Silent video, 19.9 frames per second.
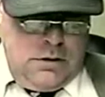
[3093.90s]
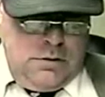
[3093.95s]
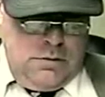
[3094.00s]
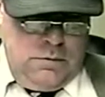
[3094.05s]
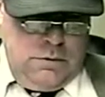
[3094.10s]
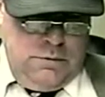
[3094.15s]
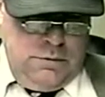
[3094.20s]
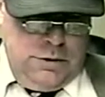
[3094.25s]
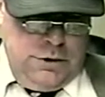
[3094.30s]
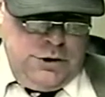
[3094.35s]

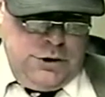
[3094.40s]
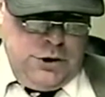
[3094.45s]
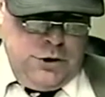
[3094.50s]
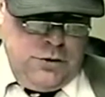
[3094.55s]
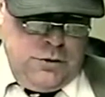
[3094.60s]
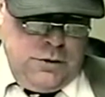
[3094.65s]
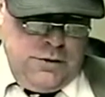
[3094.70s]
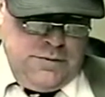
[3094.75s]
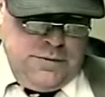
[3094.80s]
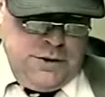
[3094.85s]
We want to
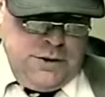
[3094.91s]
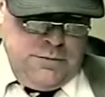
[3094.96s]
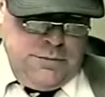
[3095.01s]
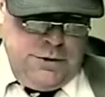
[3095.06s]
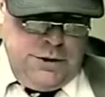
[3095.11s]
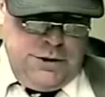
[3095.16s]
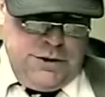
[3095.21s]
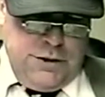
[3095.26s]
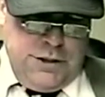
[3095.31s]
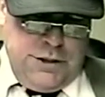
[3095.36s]
show off some
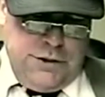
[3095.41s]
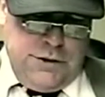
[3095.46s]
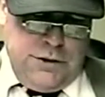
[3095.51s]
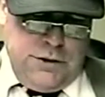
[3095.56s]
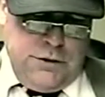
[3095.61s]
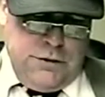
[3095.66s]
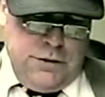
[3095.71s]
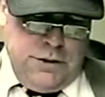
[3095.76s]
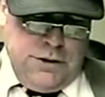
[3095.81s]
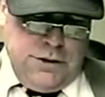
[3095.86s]
of these things.
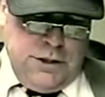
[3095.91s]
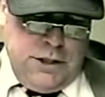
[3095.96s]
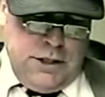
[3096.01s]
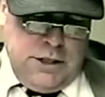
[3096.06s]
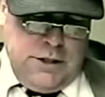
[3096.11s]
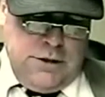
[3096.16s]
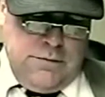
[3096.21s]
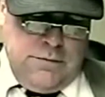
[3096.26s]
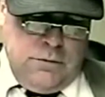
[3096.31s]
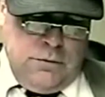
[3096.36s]
Under
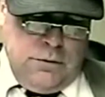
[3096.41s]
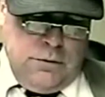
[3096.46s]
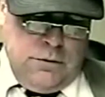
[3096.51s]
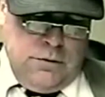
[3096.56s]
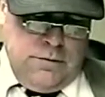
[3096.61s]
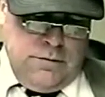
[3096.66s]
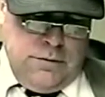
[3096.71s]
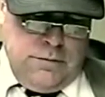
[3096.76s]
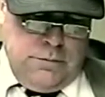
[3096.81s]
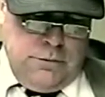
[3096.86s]
executive
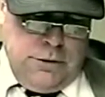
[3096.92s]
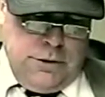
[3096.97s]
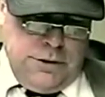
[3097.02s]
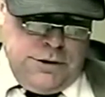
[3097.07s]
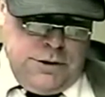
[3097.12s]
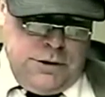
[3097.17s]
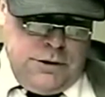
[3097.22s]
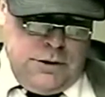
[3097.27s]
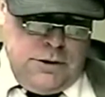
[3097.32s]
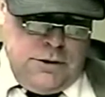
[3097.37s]
order of the President,